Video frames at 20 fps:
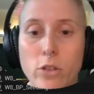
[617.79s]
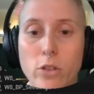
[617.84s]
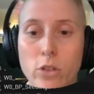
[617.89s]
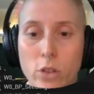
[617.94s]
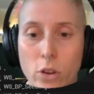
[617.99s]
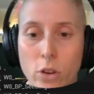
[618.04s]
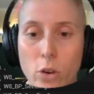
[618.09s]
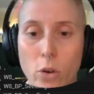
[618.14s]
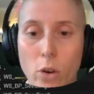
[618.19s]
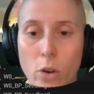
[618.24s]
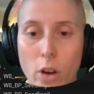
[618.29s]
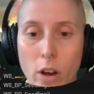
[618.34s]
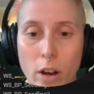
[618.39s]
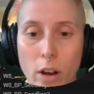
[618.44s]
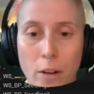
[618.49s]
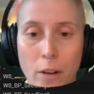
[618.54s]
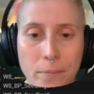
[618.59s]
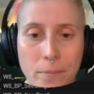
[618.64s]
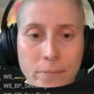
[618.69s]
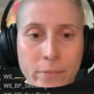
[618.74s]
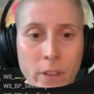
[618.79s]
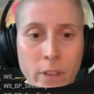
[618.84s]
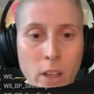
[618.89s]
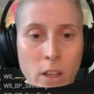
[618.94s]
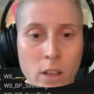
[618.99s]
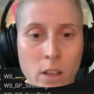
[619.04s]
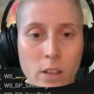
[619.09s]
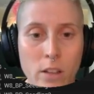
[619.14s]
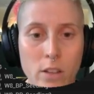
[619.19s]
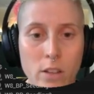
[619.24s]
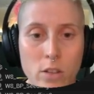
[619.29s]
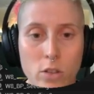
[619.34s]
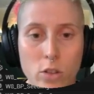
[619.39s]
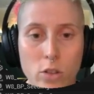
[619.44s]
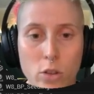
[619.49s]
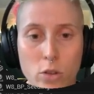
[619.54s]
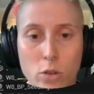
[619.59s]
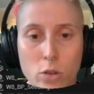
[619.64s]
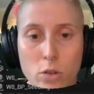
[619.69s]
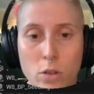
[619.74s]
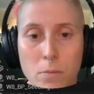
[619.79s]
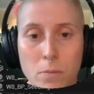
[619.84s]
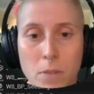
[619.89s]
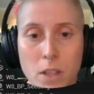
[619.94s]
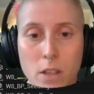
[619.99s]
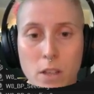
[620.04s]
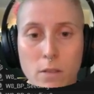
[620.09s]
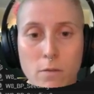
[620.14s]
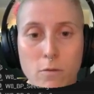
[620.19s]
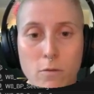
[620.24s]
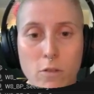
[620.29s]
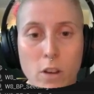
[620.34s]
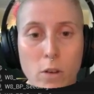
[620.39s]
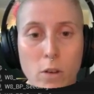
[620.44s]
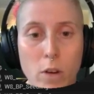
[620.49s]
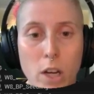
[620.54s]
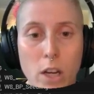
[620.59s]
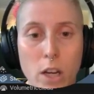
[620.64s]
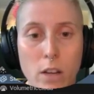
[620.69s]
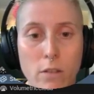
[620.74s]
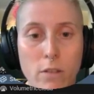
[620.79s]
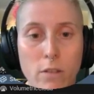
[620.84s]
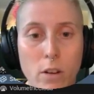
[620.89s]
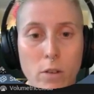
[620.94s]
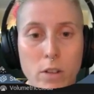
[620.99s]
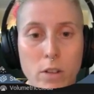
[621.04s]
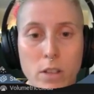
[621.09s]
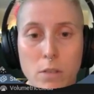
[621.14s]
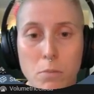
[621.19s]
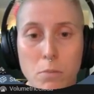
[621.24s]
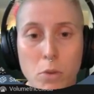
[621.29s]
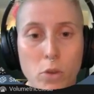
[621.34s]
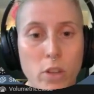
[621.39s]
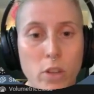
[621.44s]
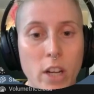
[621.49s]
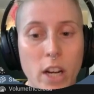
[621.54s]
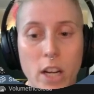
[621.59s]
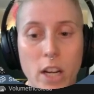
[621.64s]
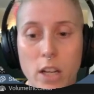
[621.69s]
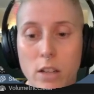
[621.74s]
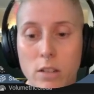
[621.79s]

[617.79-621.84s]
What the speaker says: So this is also something very, very simple that